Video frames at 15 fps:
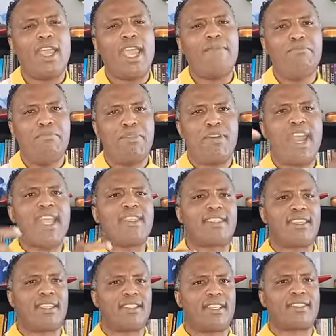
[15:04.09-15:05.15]

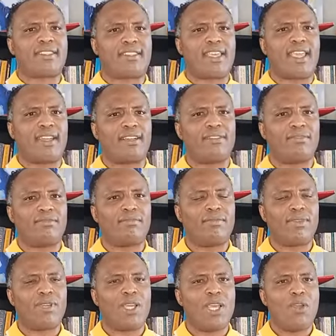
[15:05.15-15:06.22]
embracing this thing
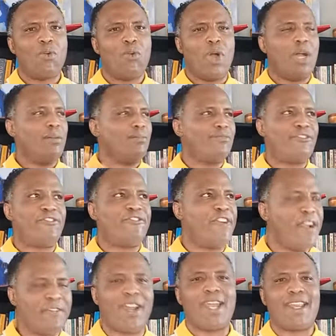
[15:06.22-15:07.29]

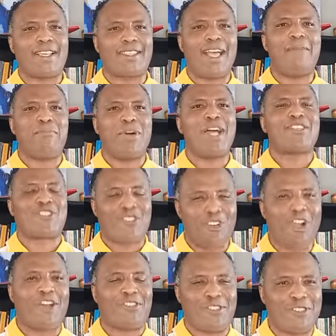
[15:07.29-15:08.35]
favorite example has
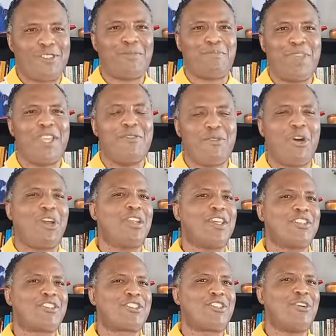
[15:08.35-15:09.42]
got to be
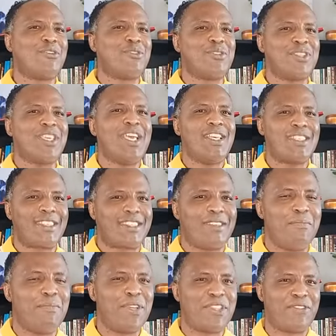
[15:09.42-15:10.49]
Rolling Stones'
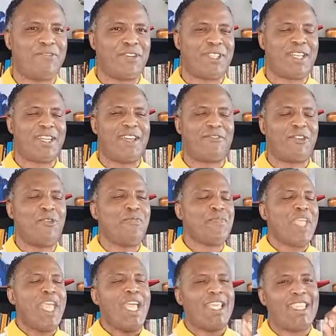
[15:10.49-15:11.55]
Sympathy for the Devil.
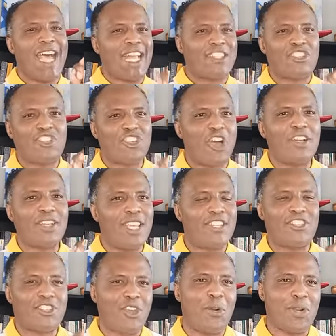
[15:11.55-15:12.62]
That song
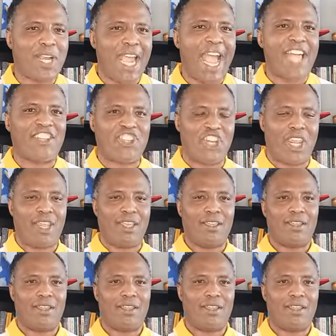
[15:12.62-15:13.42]
is so catchy.